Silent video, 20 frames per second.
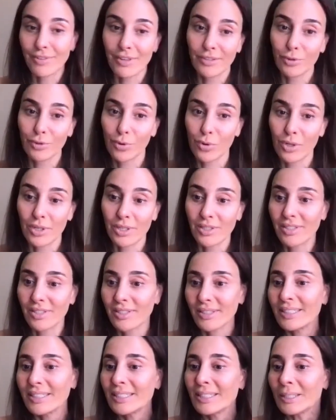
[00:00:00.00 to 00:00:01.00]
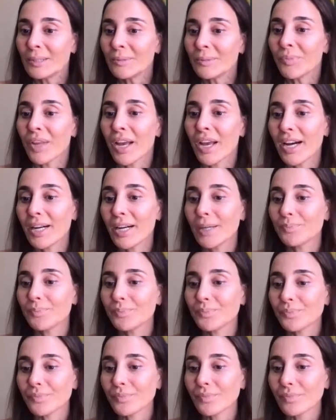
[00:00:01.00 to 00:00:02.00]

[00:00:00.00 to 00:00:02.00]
Of course. Um,